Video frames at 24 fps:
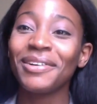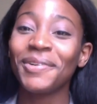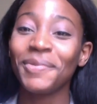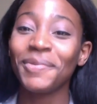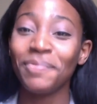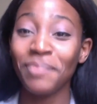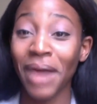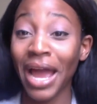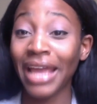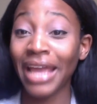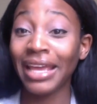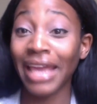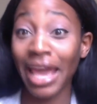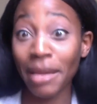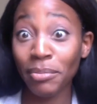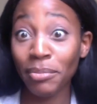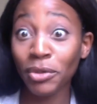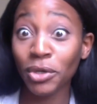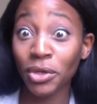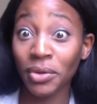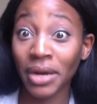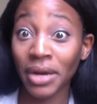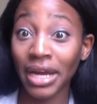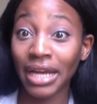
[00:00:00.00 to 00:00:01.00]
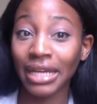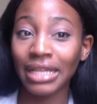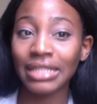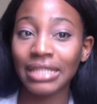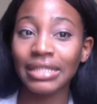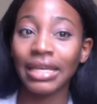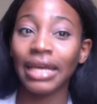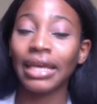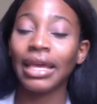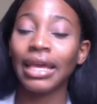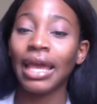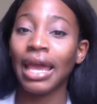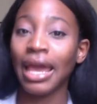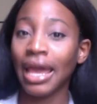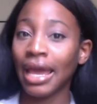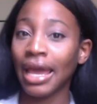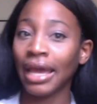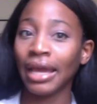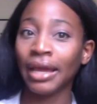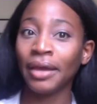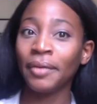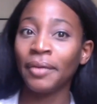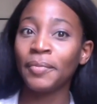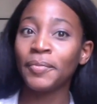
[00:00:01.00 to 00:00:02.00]
my gay boo Greg is like,
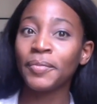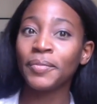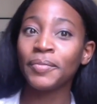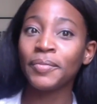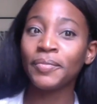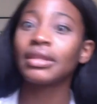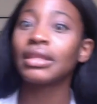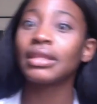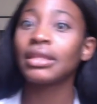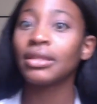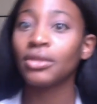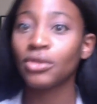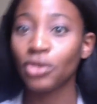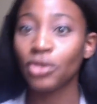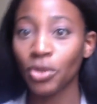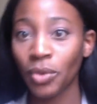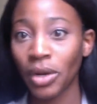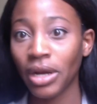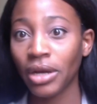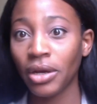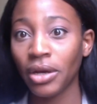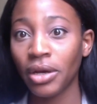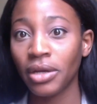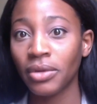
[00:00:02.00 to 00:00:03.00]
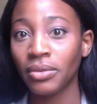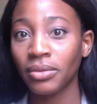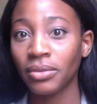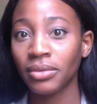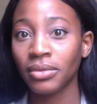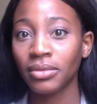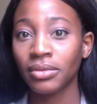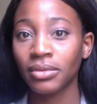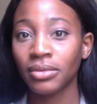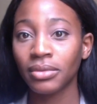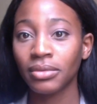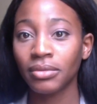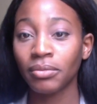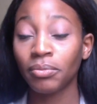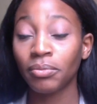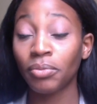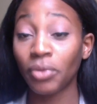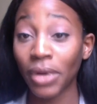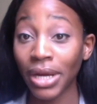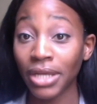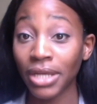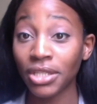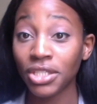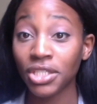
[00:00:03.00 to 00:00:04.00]
hey, do you want to go to
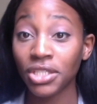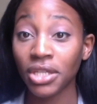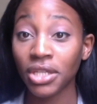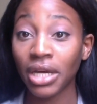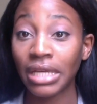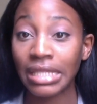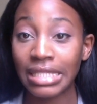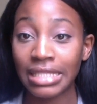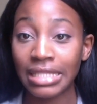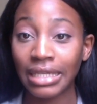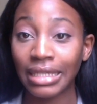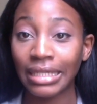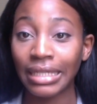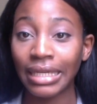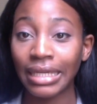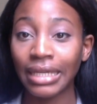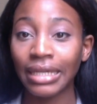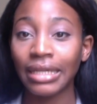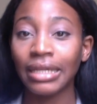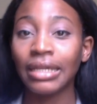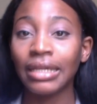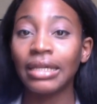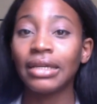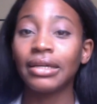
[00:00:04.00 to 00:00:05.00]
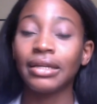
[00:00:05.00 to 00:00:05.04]
brunch on Sunday?